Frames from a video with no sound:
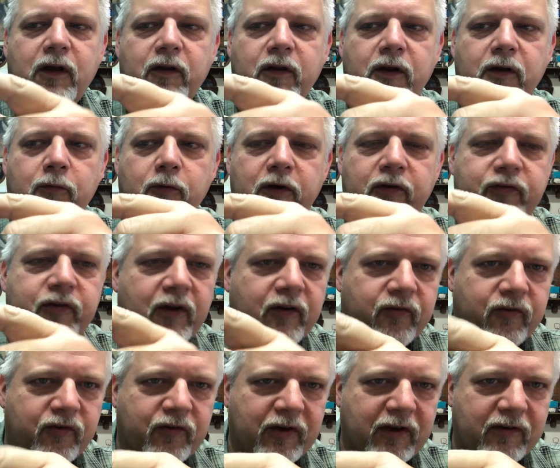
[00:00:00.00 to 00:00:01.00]
and the
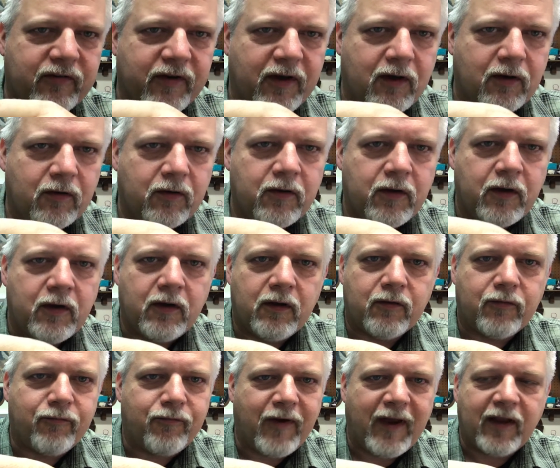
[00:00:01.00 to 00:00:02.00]
recessed detail
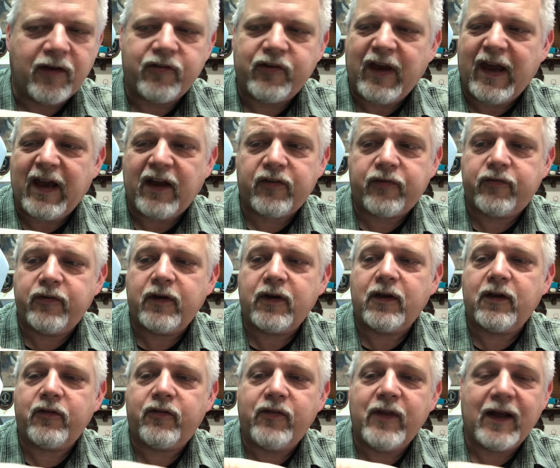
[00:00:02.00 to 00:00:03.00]
is fantastic.
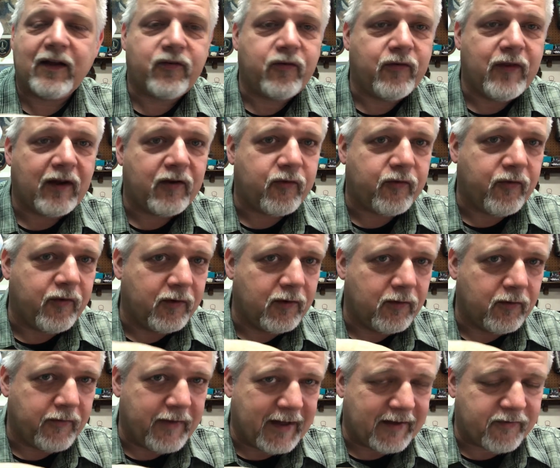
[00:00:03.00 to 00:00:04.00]
That's
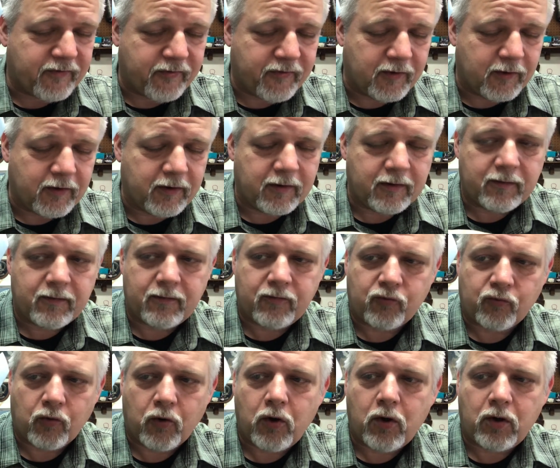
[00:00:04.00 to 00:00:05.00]
the
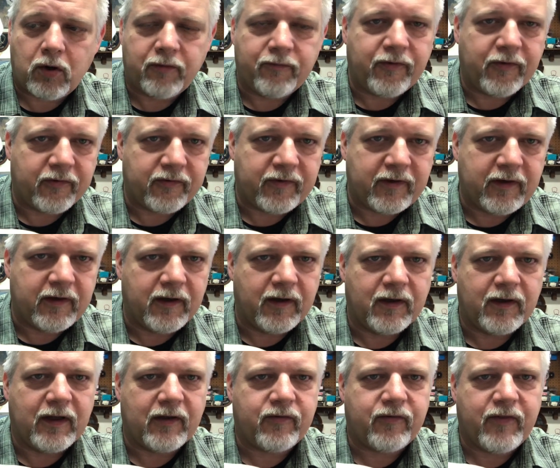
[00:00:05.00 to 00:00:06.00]
draw of this
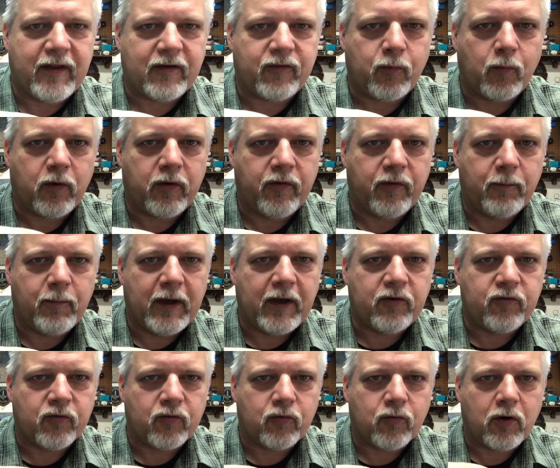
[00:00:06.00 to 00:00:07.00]
kit. That's one of the
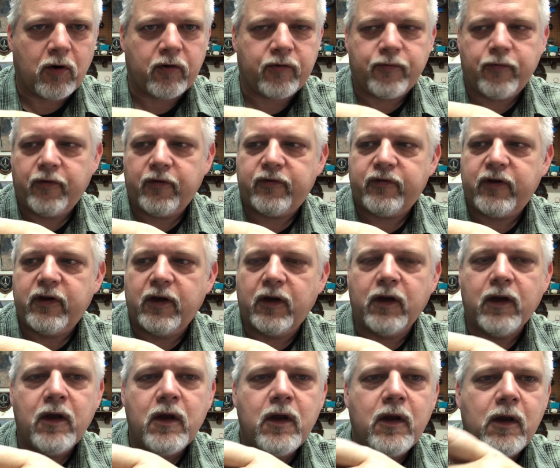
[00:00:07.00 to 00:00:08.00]
major draws for this
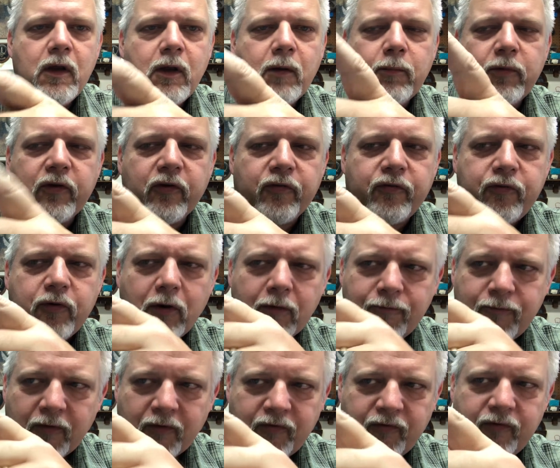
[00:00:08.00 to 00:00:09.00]
kit. But the
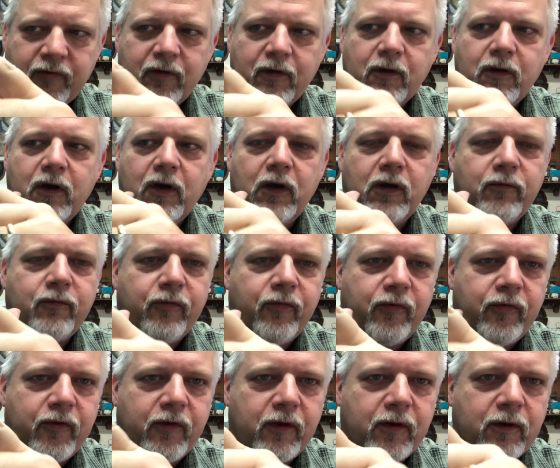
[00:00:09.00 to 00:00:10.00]
surface
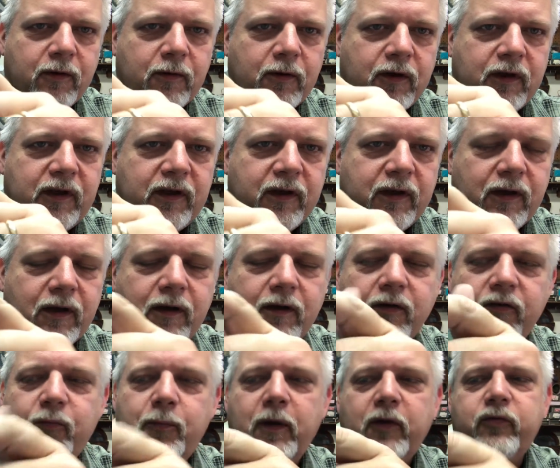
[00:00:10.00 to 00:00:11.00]
of the kit,
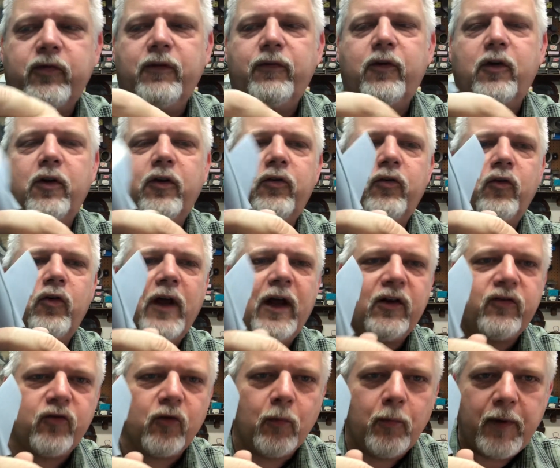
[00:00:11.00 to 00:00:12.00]
especially if you're going to do
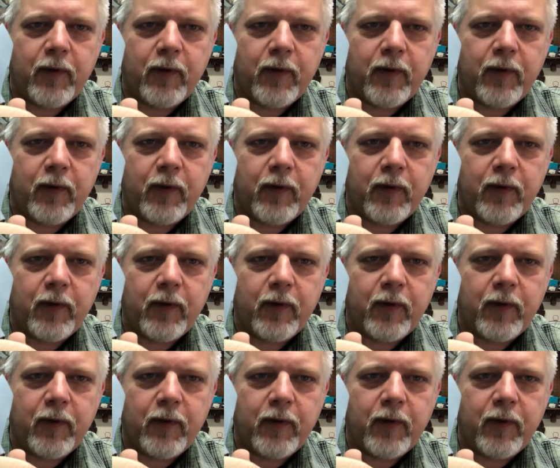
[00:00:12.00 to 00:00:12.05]
natural